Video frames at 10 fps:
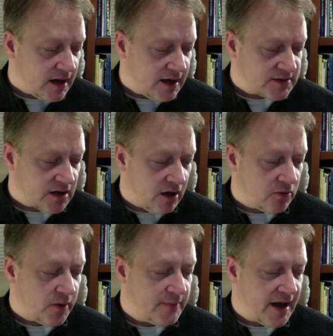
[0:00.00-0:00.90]
is all the
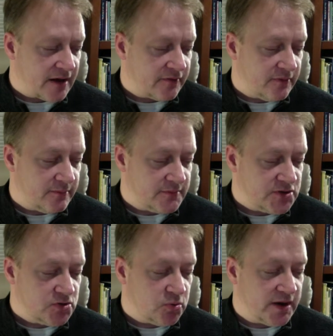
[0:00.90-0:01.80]
way back from
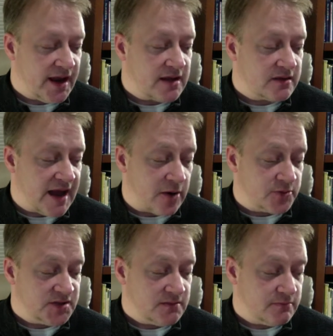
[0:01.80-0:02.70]

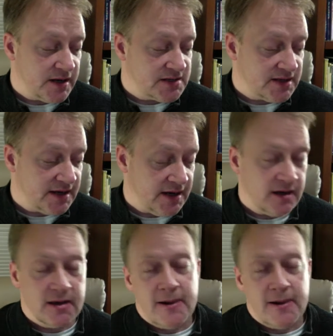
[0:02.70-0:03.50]
28,000 BC.